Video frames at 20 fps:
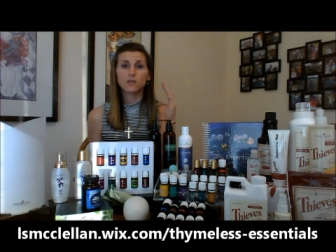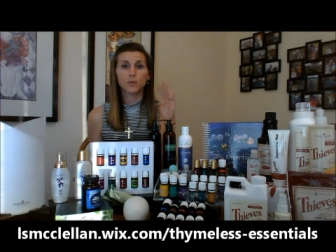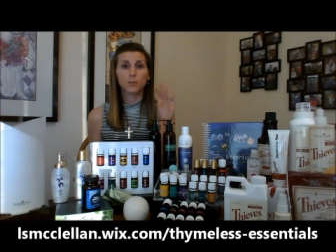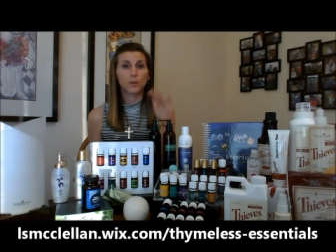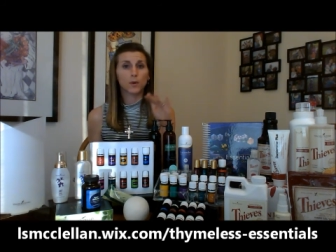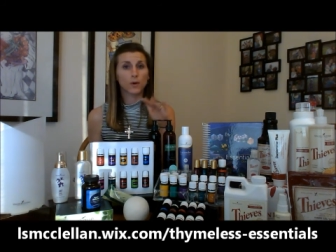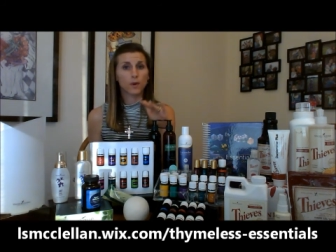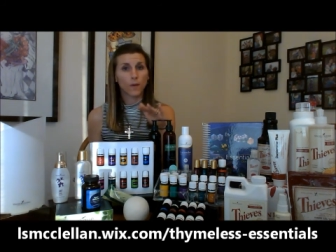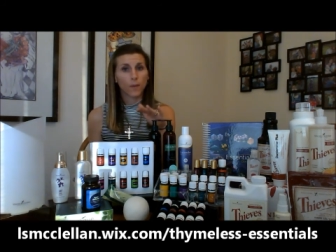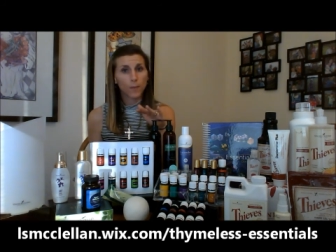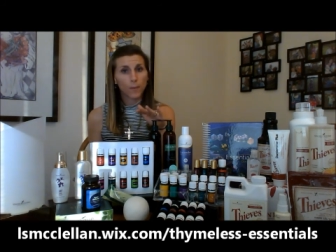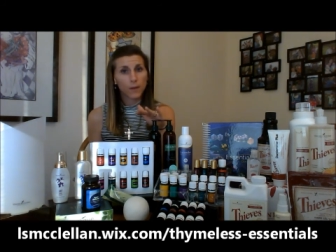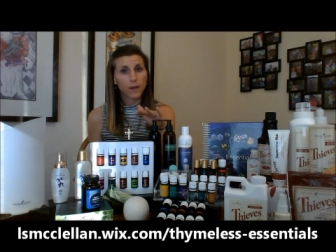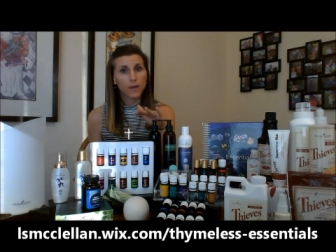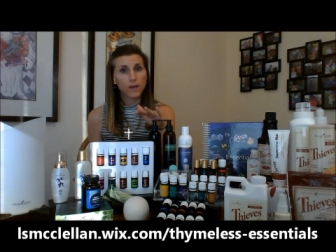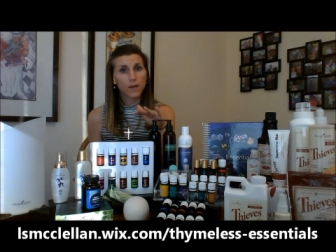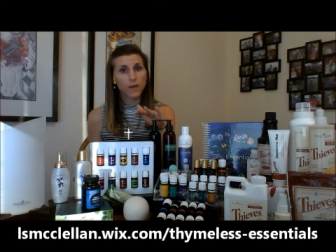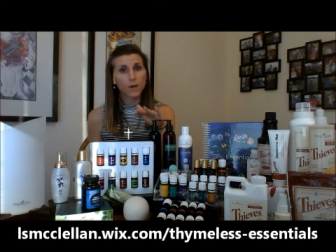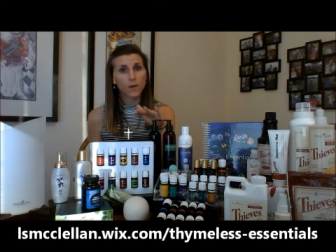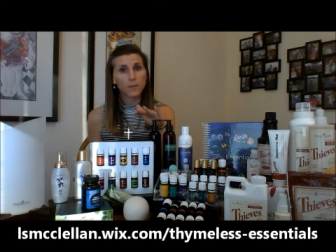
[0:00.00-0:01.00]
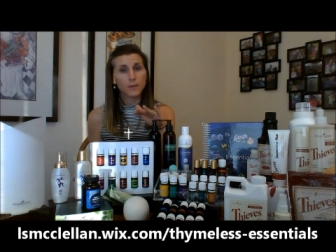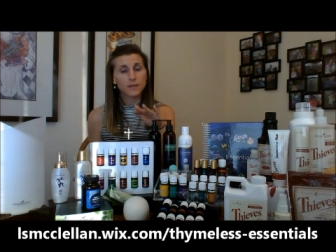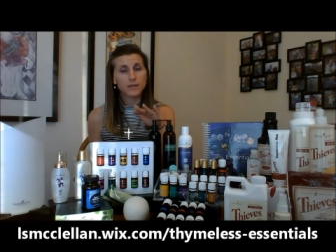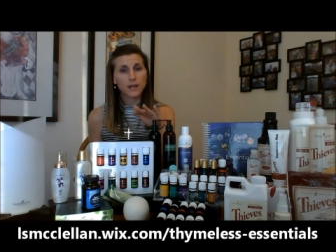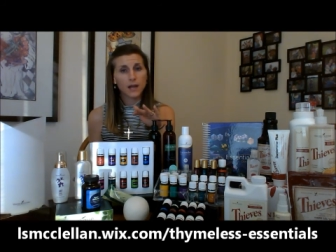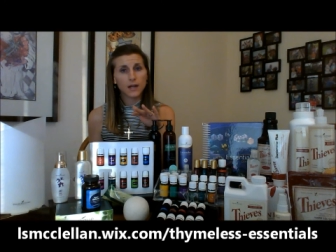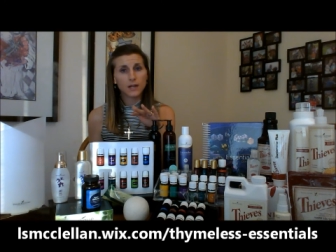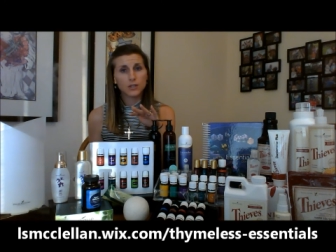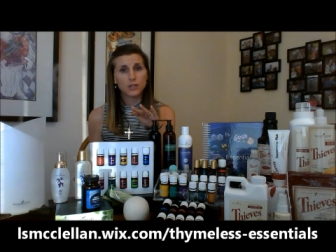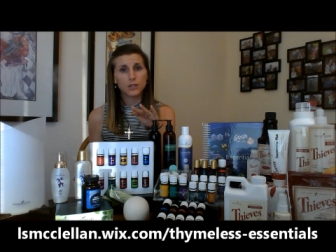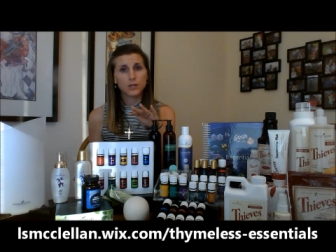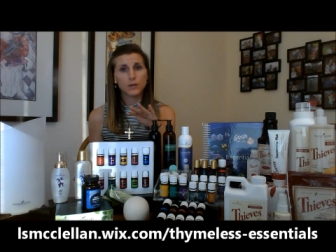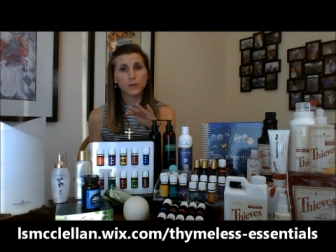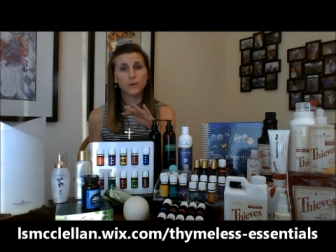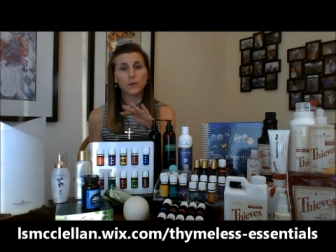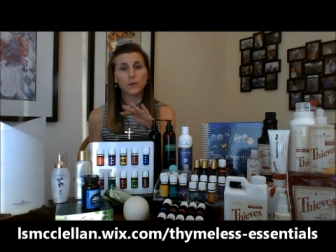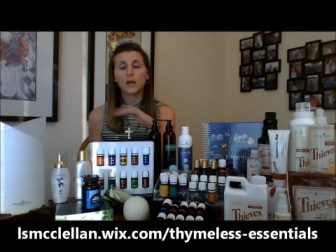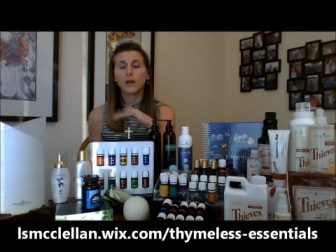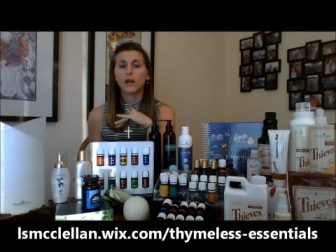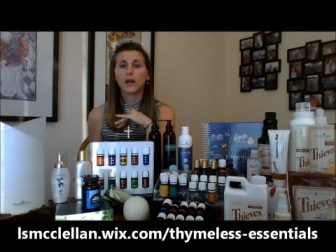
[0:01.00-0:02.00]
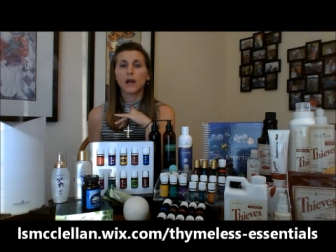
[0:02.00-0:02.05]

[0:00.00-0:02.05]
or put it on the pillow beside you.